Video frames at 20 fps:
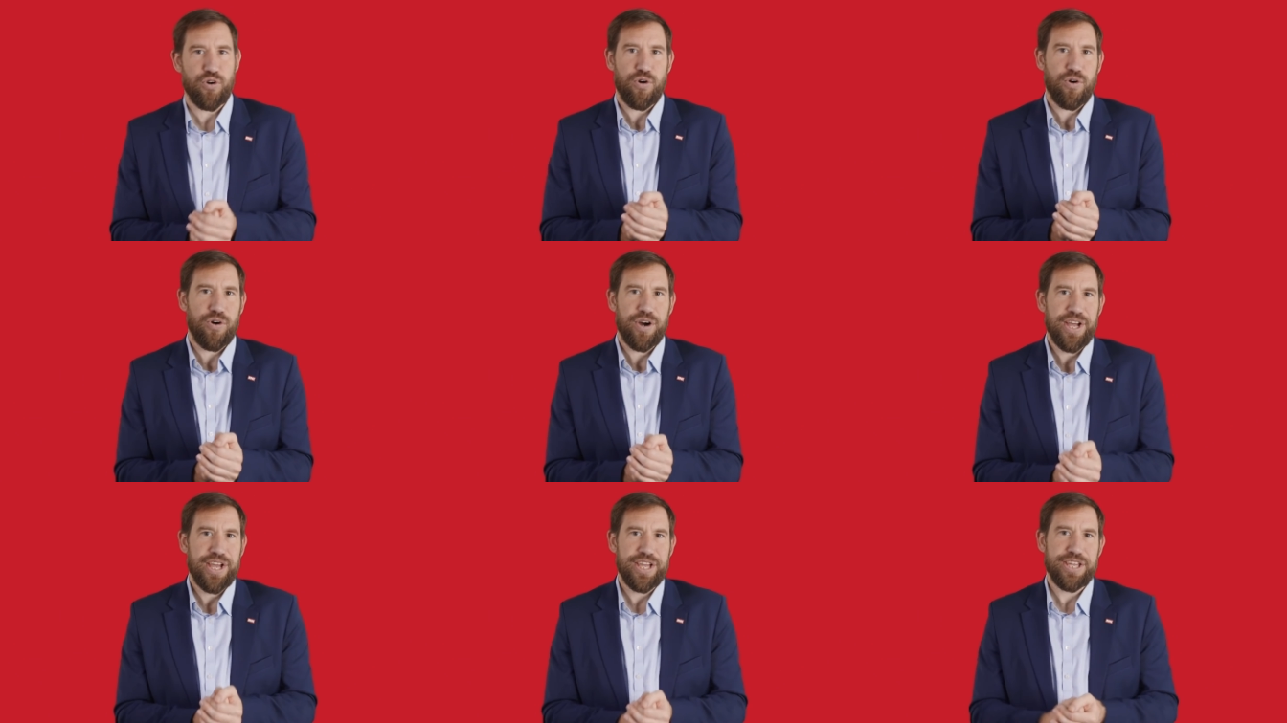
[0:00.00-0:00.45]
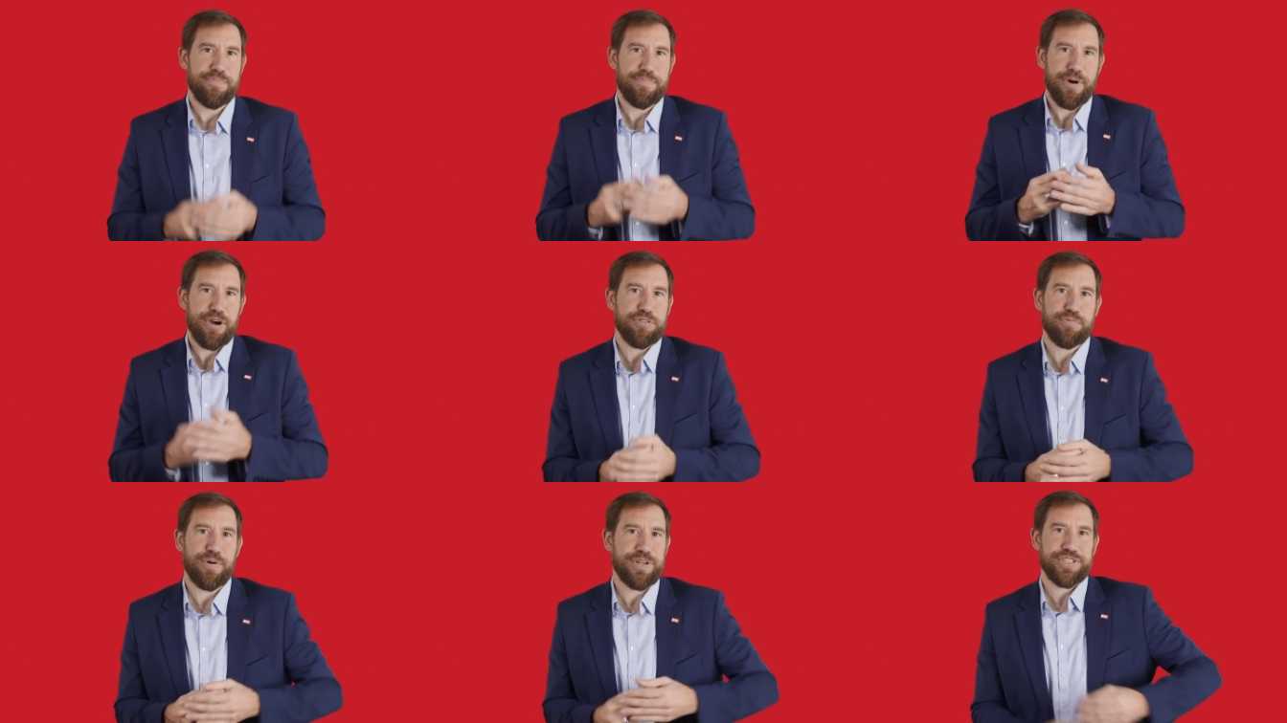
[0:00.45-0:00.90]
or you
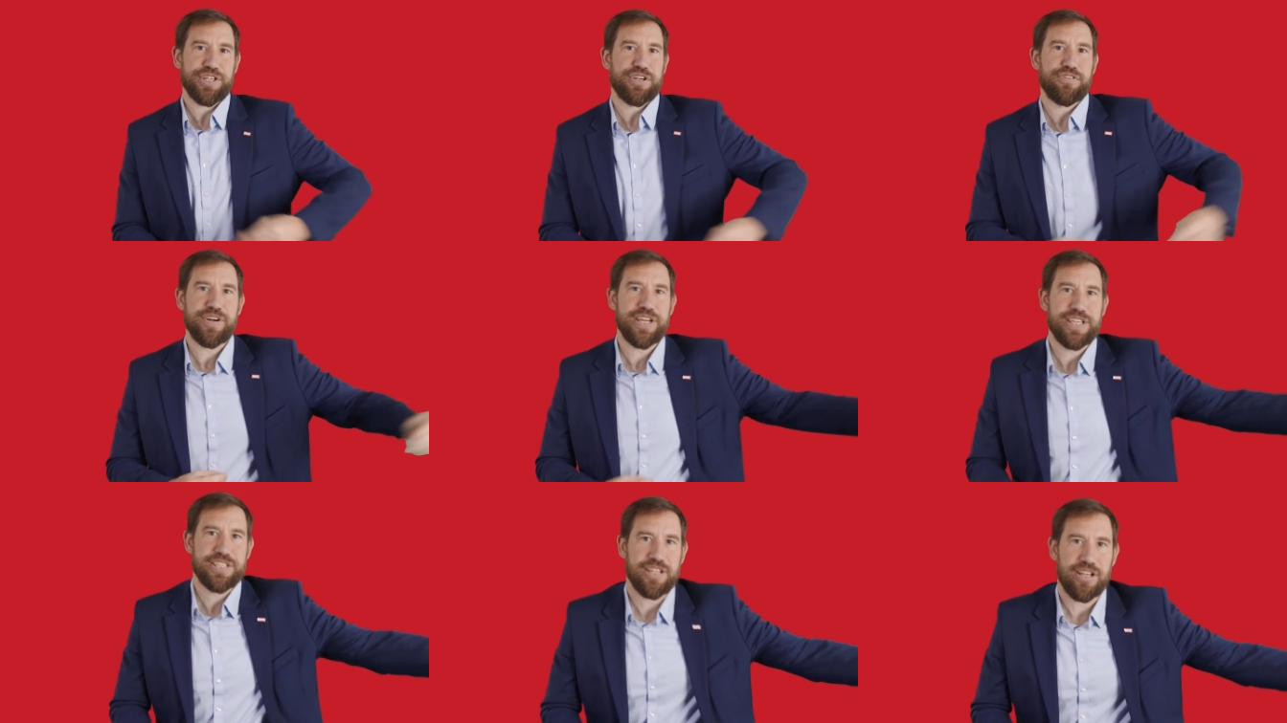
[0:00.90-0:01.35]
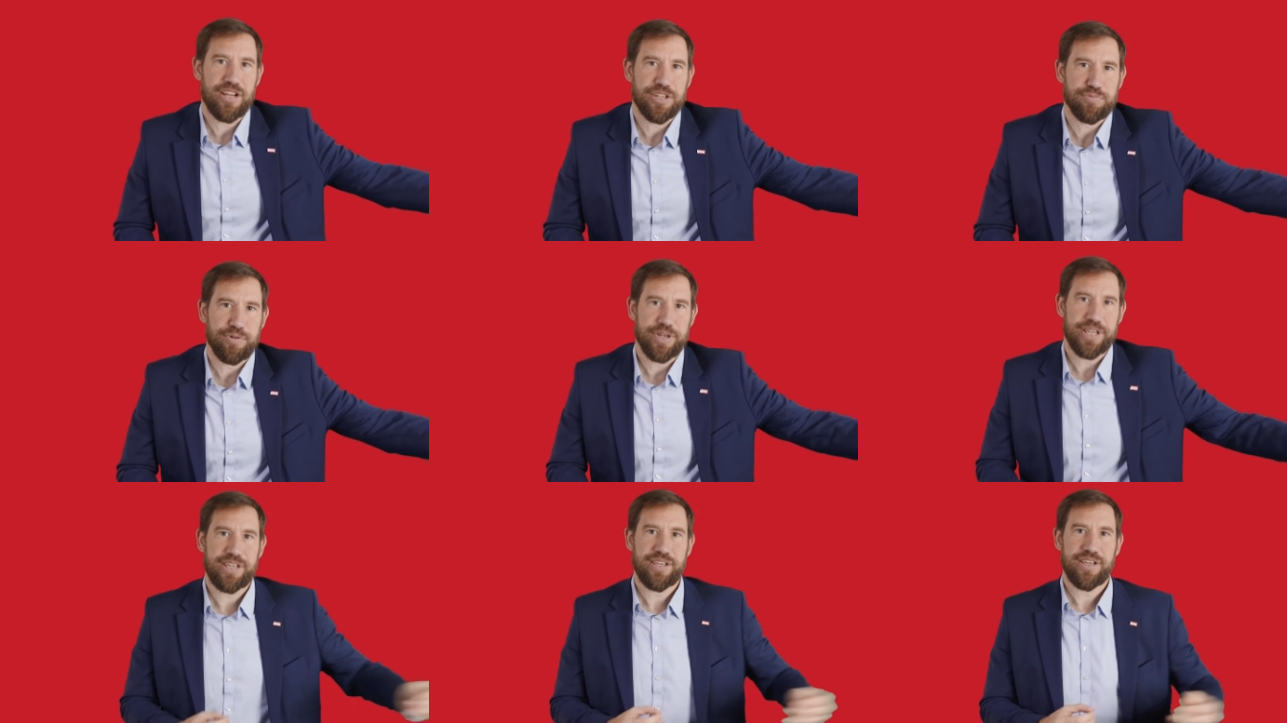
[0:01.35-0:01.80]
both went to Greece
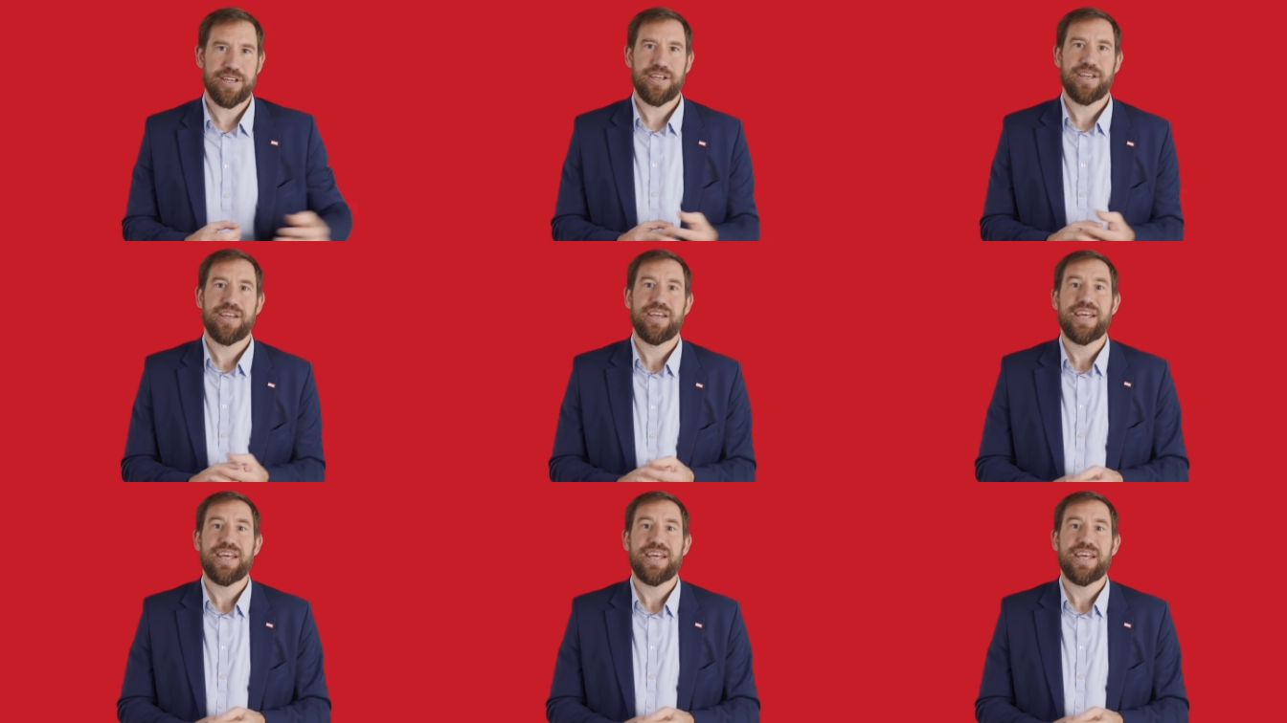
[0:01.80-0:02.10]
last week,